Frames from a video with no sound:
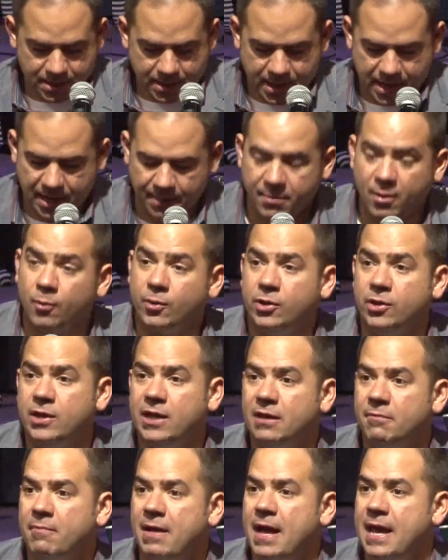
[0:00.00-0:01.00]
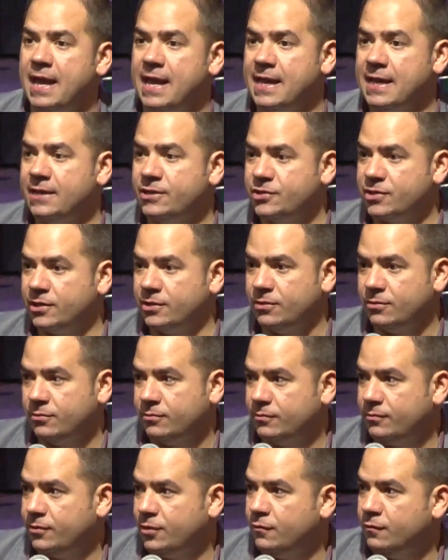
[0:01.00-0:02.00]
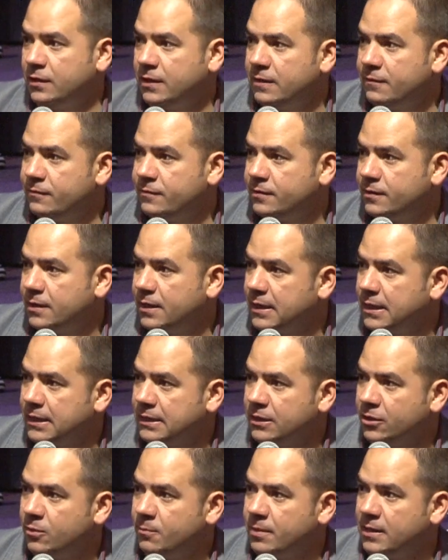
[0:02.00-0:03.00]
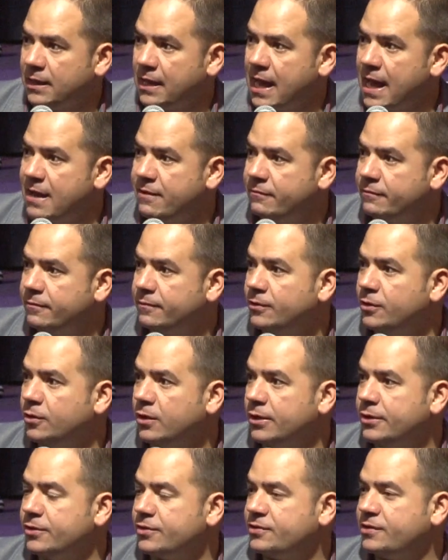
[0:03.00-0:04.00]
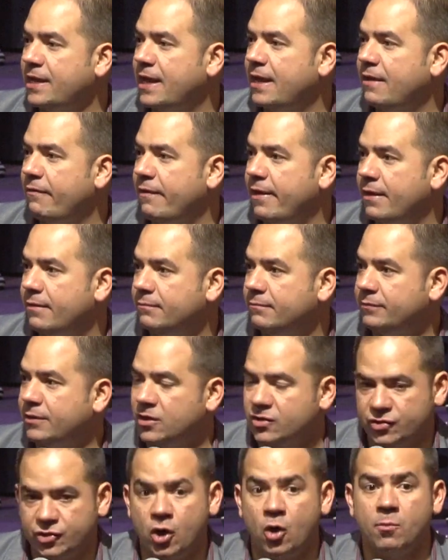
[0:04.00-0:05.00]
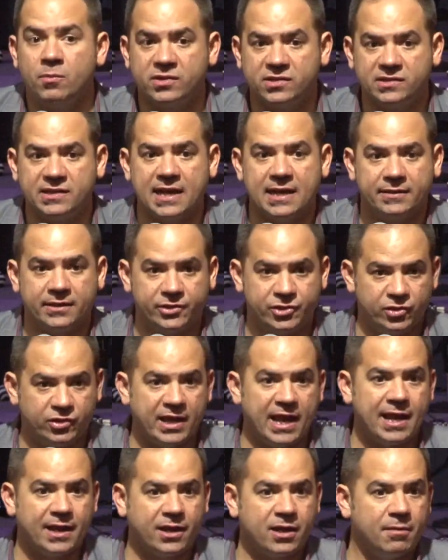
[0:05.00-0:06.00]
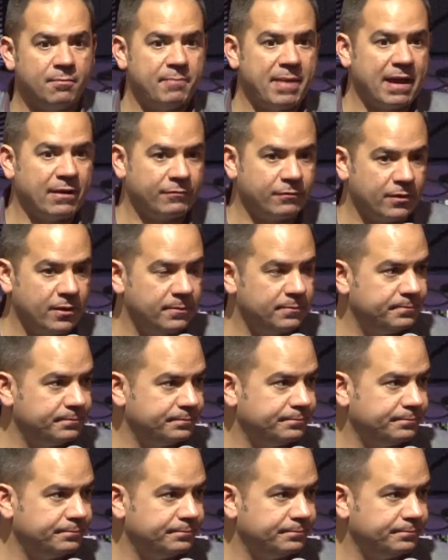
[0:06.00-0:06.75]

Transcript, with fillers: Uh, but when you get my age and you, you've lived uh, a little bit of life, you'll understand that there's no mistake that you can't come back from.